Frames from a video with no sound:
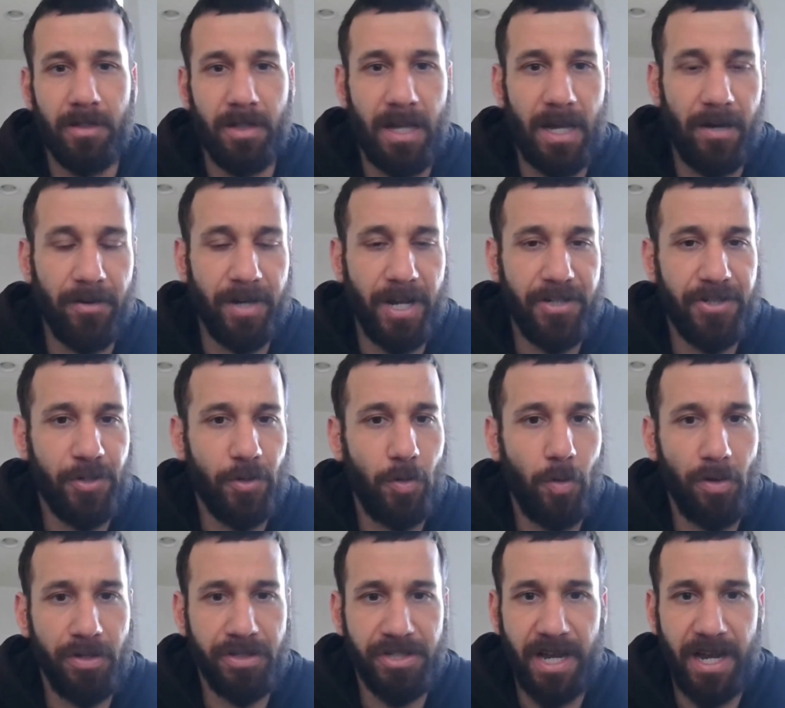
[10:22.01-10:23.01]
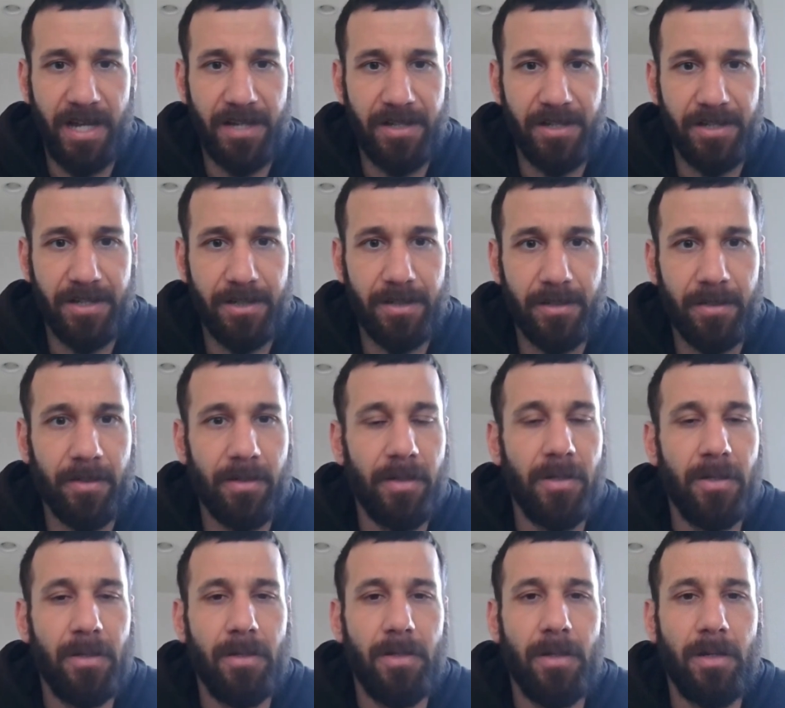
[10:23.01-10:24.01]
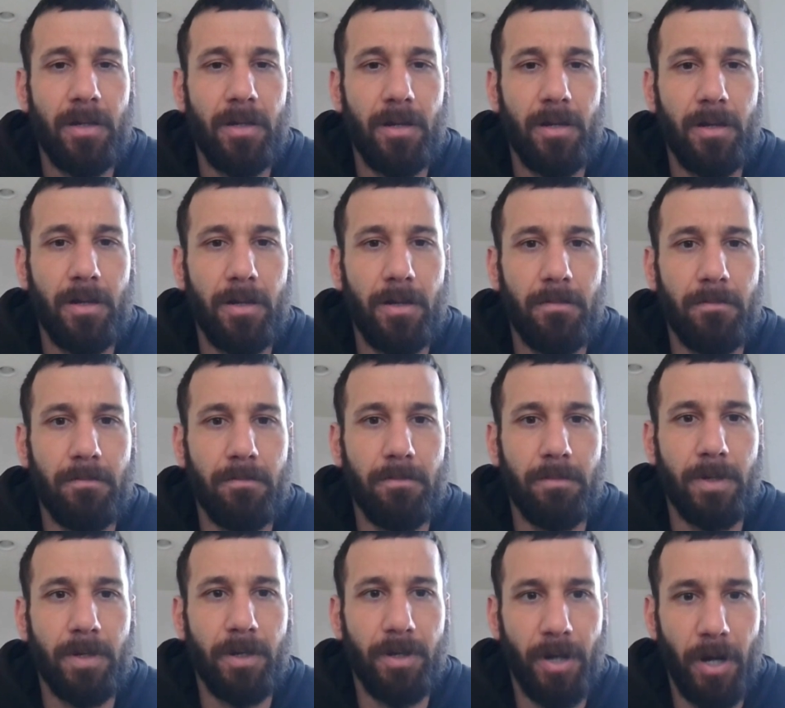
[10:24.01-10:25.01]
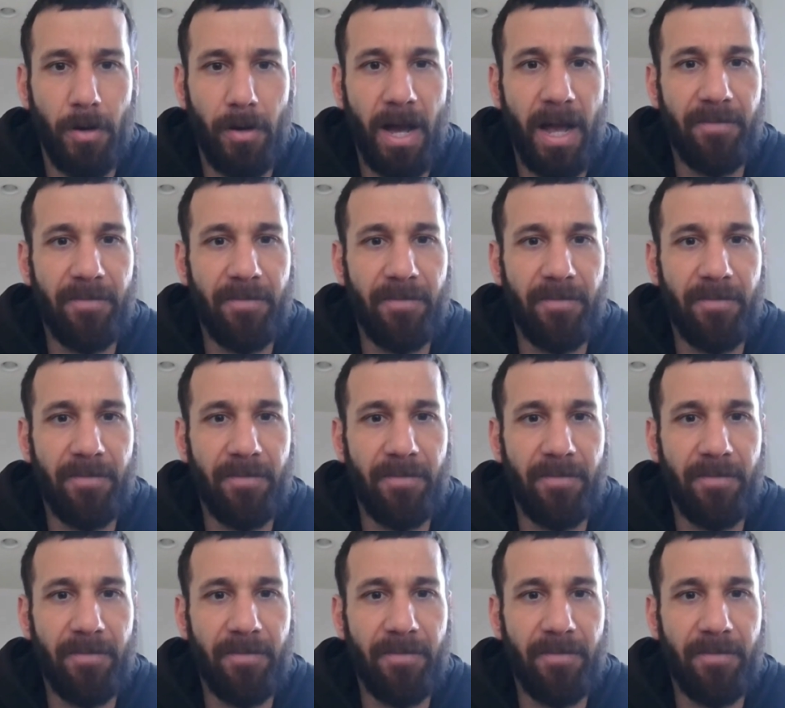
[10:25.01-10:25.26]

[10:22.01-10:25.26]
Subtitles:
Now, Nestor Cortes, you know,